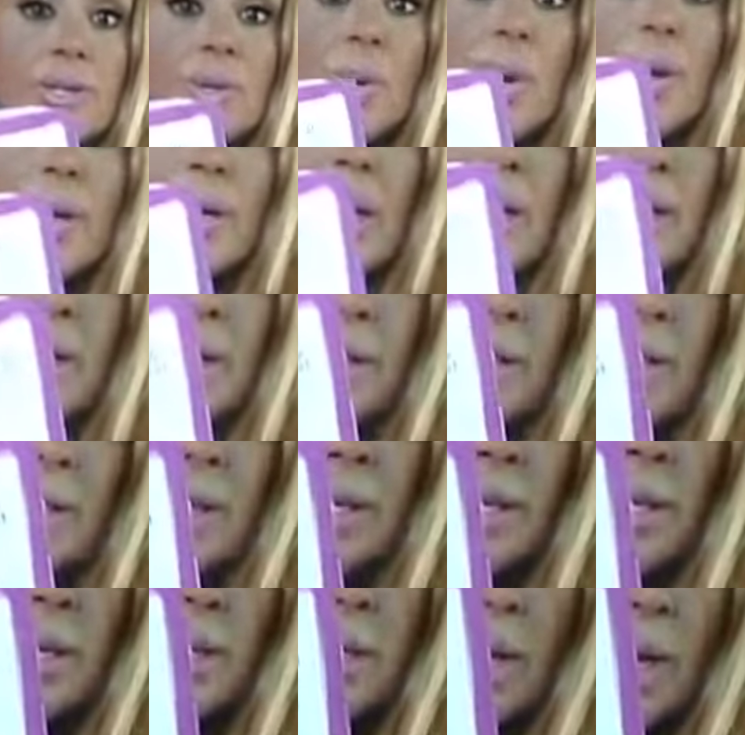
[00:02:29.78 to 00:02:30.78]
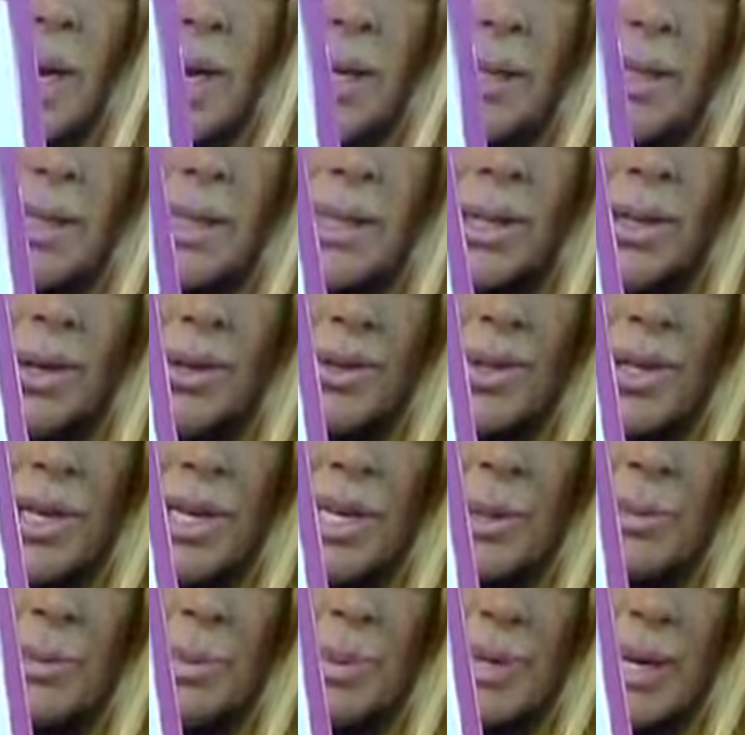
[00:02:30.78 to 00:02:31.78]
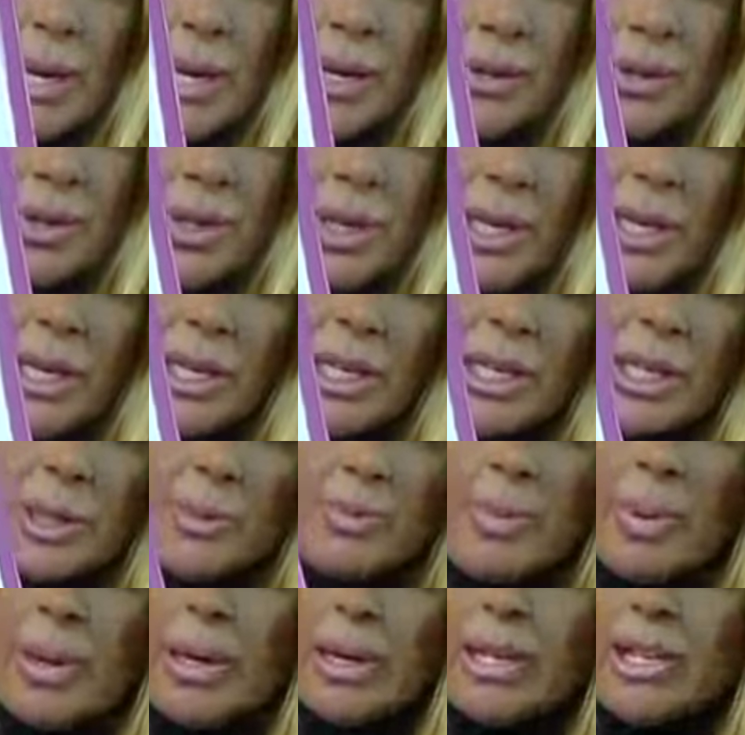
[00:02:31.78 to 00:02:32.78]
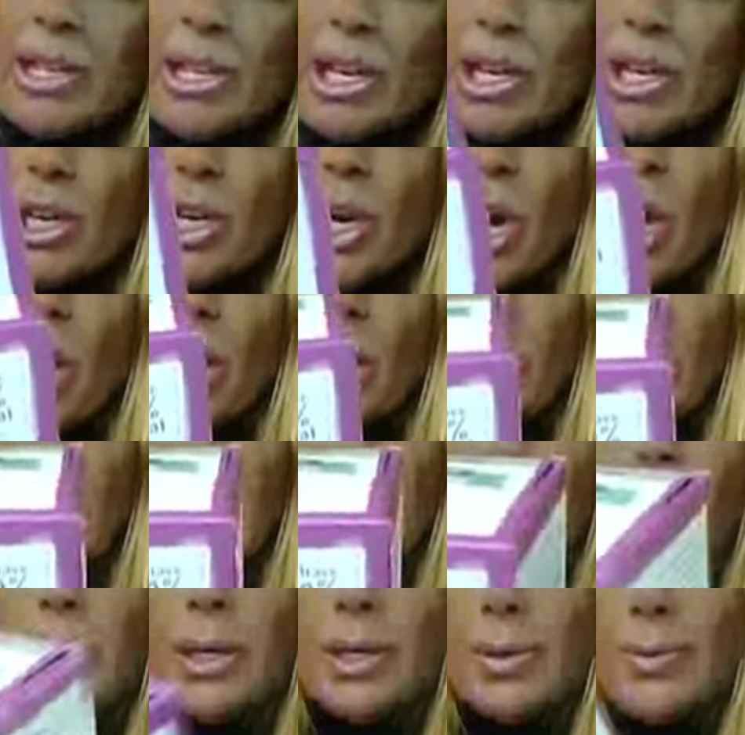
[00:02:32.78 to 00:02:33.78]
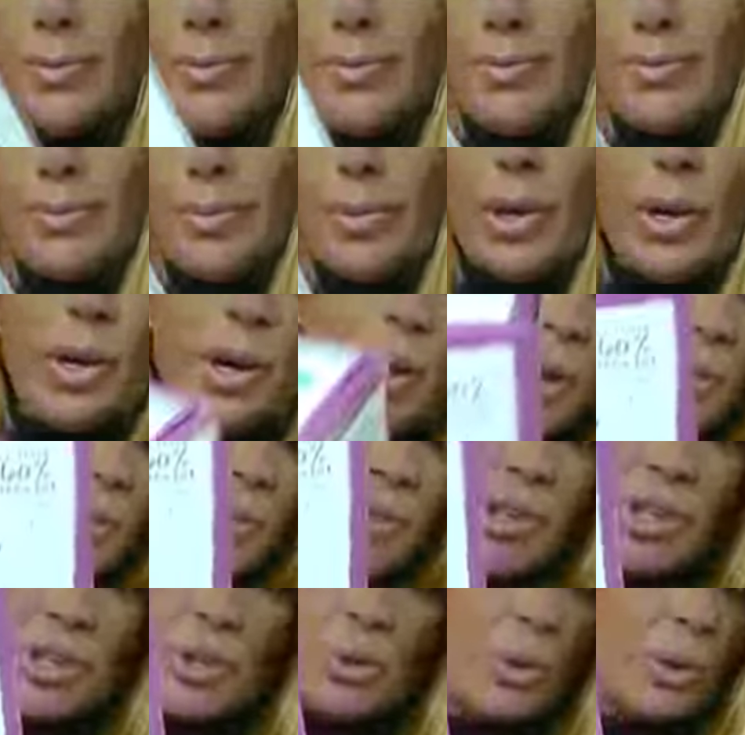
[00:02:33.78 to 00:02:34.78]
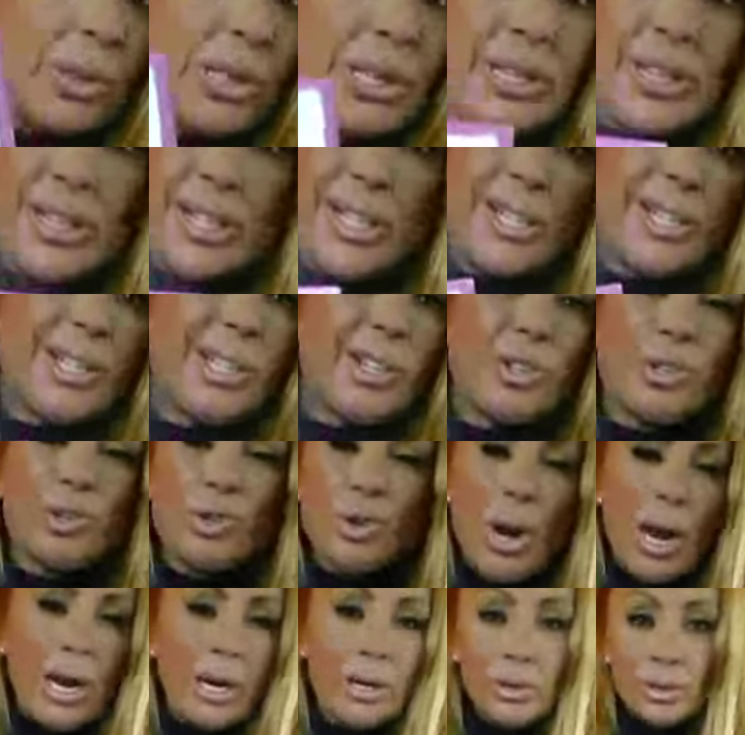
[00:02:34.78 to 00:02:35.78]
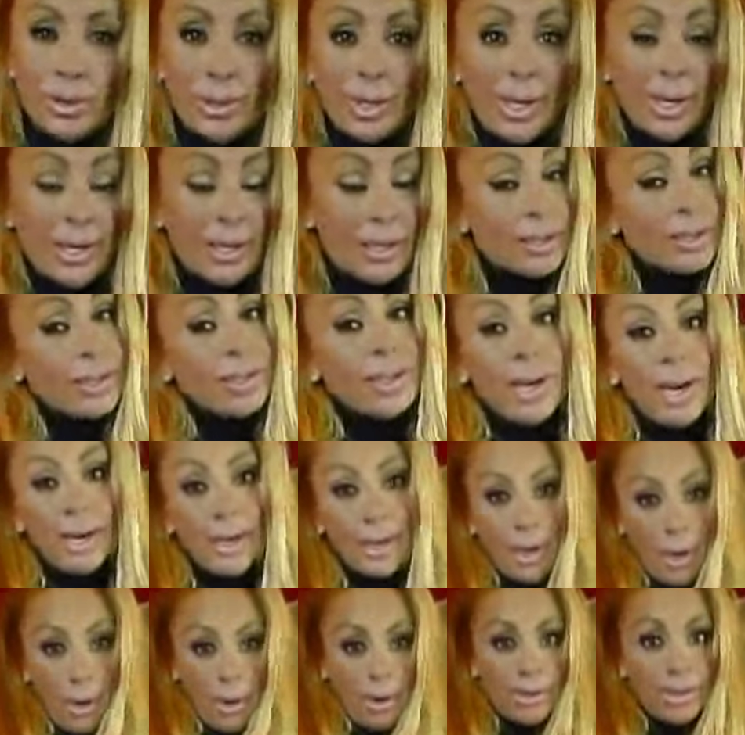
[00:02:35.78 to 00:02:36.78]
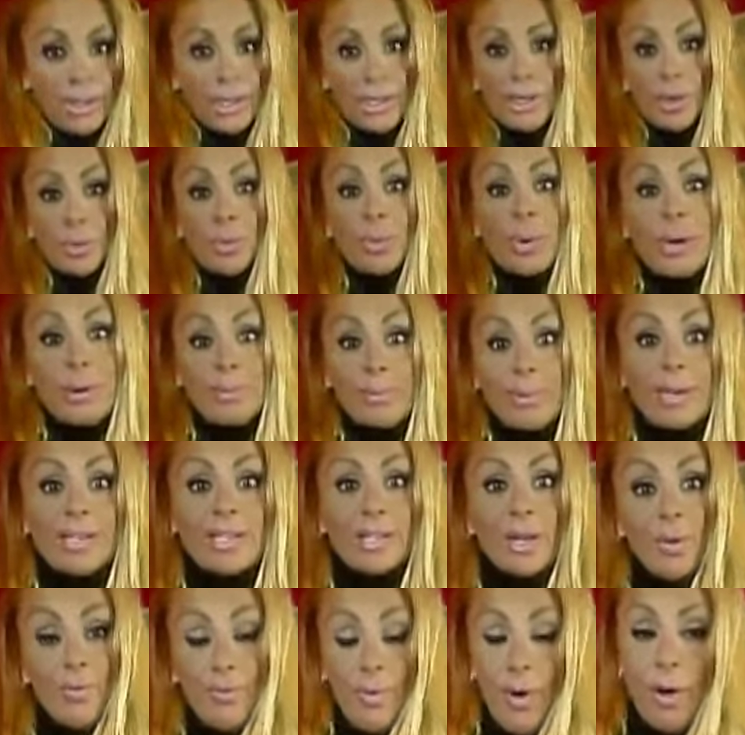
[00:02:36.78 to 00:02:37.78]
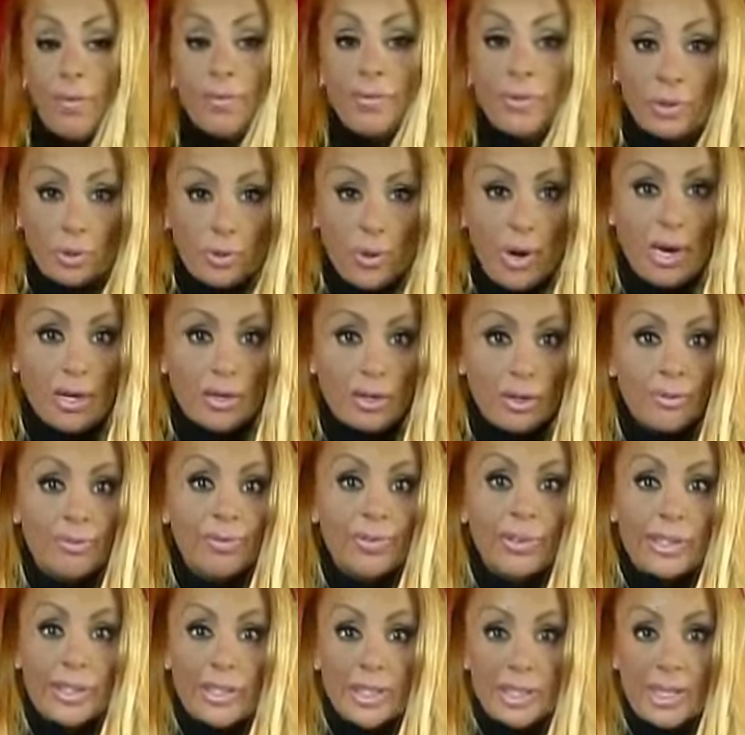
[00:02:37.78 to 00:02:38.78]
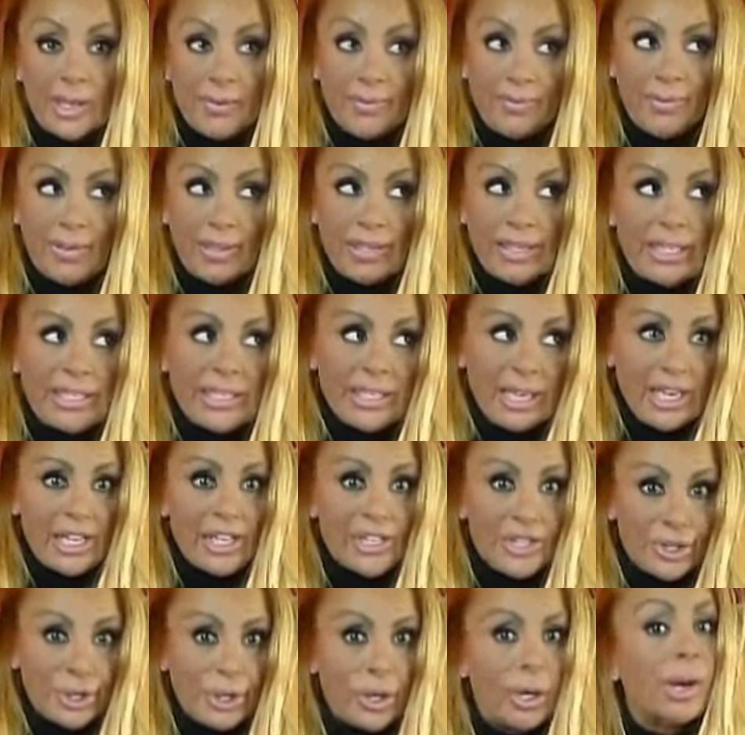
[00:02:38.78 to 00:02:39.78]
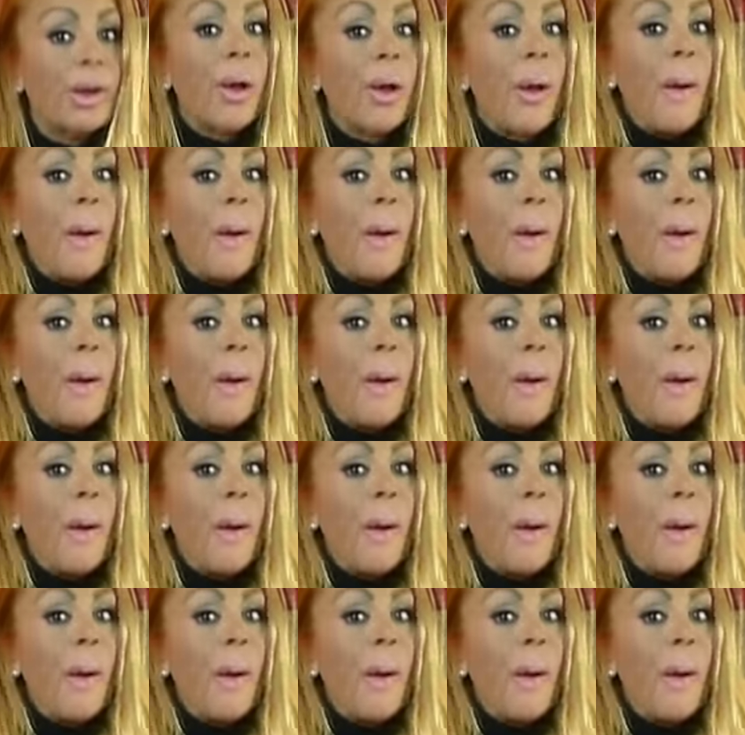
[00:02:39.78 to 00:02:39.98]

So I like these little thins, potato thins, spinach, and garlic. They're just really thin little cracker things. I know, I need to wean myself off the cracker fixation.